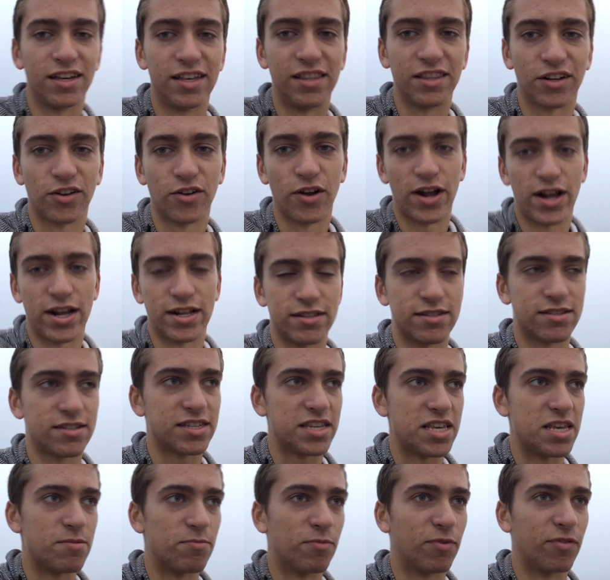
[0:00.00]
in the grand
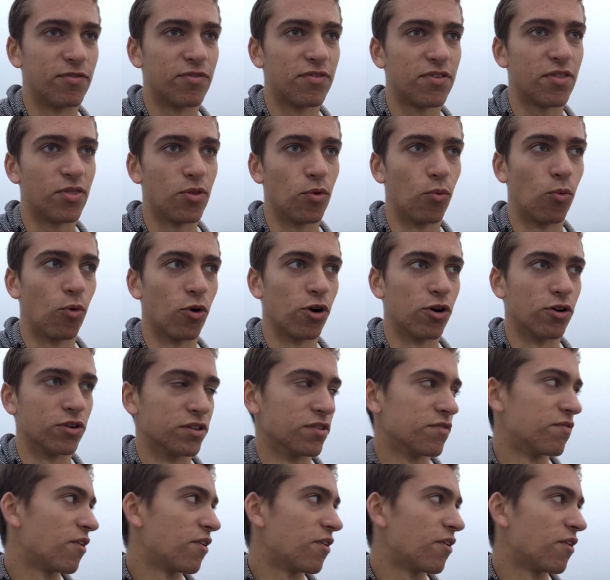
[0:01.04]
scheme of the world,